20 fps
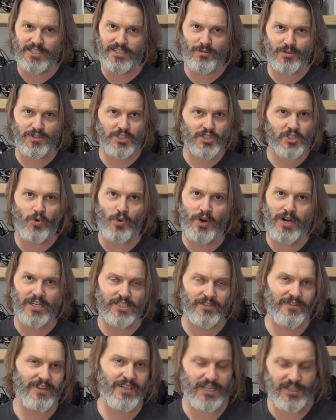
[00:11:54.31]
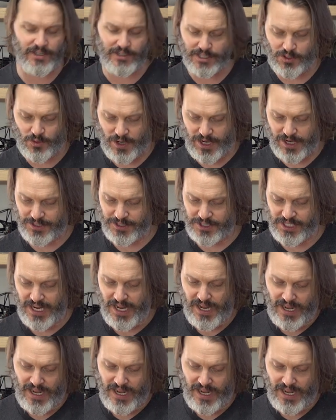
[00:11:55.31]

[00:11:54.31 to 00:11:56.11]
It was squares fitting into squares,